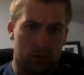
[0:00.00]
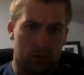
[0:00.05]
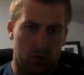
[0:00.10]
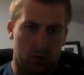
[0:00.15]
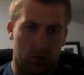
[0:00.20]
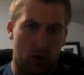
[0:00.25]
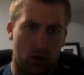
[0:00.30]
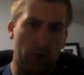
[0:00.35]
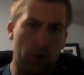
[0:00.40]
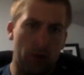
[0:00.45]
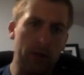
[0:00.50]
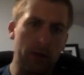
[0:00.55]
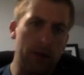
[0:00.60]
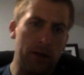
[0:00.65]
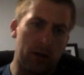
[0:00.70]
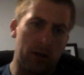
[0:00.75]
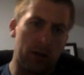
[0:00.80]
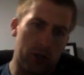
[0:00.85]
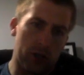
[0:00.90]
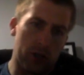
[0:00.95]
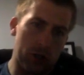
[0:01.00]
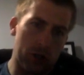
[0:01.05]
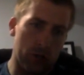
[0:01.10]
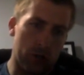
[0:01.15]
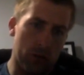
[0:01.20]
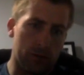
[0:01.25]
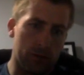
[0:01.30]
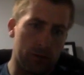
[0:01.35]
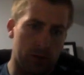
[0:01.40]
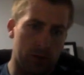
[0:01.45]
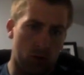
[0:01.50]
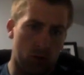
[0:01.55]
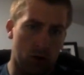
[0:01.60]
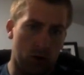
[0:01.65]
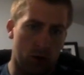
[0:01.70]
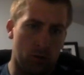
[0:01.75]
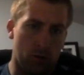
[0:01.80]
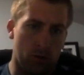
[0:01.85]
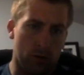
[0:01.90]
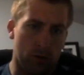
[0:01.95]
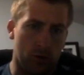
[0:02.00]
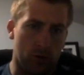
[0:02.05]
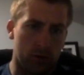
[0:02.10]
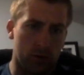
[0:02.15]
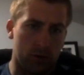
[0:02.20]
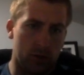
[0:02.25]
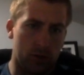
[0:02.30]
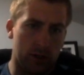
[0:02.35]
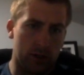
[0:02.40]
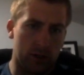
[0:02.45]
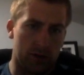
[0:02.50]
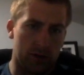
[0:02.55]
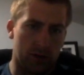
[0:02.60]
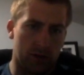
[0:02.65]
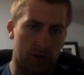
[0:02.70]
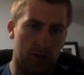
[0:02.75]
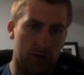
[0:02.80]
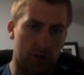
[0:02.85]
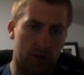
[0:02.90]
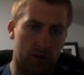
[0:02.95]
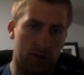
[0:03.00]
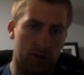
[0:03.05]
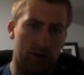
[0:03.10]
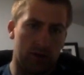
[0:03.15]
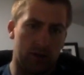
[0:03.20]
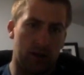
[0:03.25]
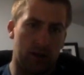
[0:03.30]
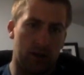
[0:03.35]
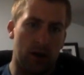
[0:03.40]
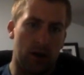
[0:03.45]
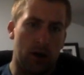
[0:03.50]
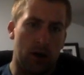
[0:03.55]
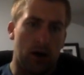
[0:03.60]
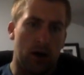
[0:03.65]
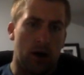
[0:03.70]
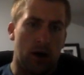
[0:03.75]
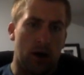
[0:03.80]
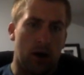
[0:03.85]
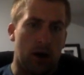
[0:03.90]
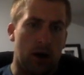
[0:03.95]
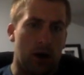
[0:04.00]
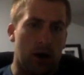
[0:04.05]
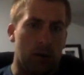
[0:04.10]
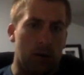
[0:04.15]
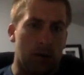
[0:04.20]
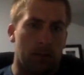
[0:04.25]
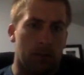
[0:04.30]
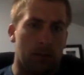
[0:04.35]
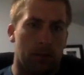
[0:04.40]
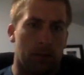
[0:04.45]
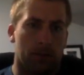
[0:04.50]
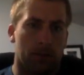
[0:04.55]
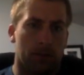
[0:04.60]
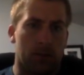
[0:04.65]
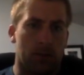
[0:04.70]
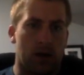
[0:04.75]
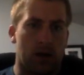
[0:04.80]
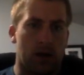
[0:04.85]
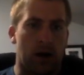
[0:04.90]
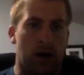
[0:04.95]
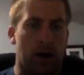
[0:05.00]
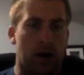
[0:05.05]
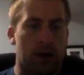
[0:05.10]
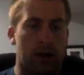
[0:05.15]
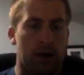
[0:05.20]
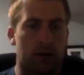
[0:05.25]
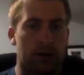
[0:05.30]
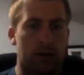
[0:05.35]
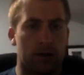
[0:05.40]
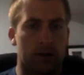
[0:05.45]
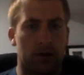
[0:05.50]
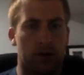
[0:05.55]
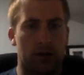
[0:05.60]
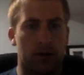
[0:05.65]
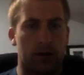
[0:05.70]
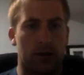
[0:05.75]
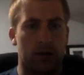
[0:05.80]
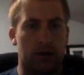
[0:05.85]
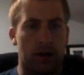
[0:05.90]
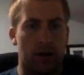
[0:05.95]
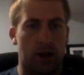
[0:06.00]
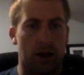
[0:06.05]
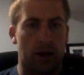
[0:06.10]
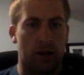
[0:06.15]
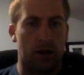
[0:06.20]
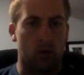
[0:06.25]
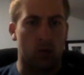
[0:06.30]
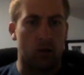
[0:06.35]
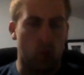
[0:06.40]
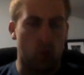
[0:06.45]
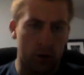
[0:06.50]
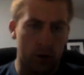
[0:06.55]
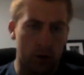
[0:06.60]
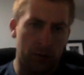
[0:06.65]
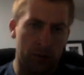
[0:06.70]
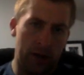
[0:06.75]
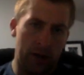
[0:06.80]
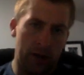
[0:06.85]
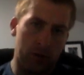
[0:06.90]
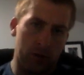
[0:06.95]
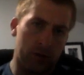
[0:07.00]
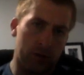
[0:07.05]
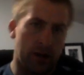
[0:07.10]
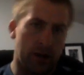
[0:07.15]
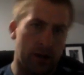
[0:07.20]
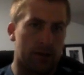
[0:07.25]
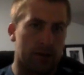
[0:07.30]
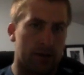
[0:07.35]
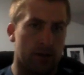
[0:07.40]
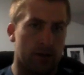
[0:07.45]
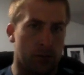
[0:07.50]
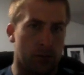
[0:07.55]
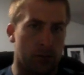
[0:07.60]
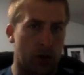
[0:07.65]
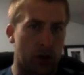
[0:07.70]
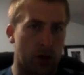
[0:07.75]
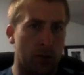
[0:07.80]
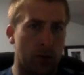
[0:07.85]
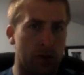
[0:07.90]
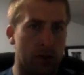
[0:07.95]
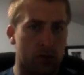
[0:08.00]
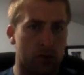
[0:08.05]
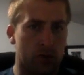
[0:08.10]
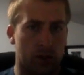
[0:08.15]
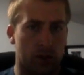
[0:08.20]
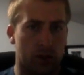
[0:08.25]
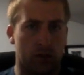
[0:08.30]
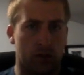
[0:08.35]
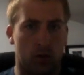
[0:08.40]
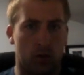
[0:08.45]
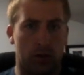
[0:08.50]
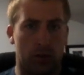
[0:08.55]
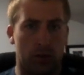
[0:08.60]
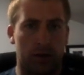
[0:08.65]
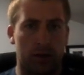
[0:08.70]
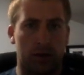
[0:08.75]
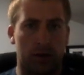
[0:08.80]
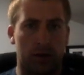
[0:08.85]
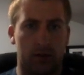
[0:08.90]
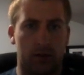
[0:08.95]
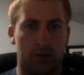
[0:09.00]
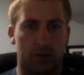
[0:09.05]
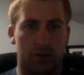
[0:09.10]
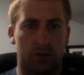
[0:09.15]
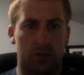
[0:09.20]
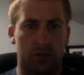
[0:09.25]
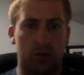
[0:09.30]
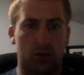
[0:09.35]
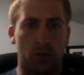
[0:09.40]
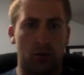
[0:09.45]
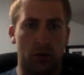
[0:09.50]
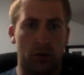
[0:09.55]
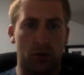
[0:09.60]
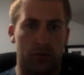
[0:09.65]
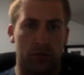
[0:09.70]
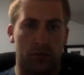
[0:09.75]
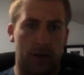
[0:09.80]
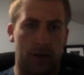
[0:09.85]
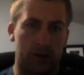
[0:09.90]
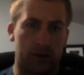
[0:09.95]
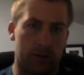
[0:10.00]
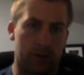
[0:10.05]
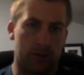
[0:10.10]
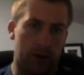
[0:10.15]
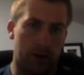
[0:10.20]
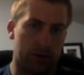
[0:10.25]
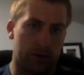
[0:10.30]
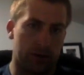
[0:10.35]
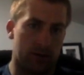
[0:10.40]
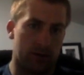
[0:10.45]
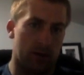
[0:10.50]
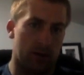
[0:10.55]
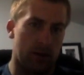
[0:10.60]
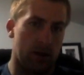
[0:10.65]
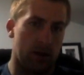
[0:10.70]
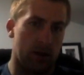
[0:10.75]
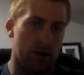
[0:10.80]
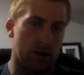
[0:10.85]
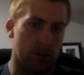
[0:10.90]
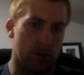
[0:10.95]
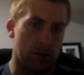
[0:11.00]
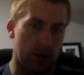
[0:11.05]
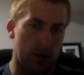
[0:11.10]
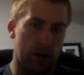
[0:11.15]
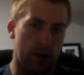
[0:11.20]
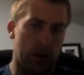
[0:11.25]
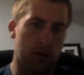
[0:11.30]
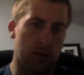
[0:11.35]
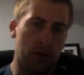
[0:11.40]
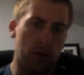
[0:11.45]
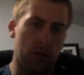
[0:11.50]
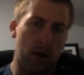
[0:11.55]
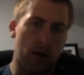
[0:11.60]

Probably should have done one more Volt Switch, because you guys are going to see I would have been able to get to the Bug Buzz, which would have been super effective against the Meganium.